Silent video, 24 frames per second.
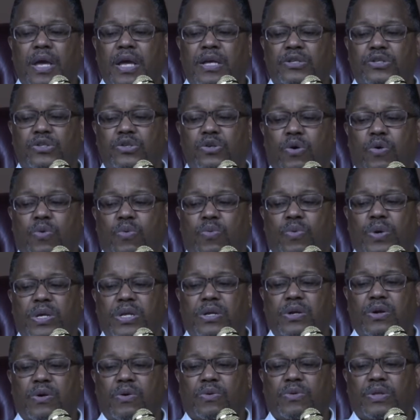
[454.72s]
And so we
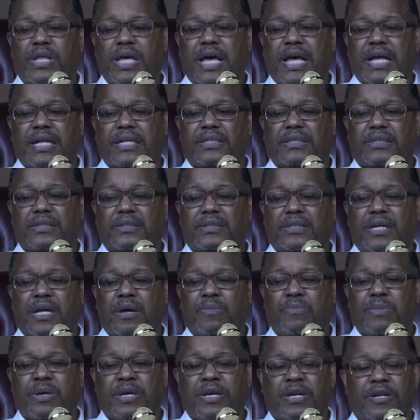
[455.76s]
know that,
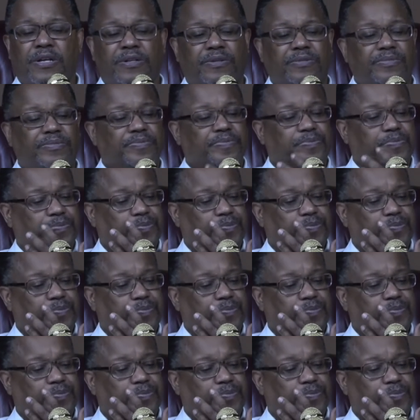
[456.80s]
I mean,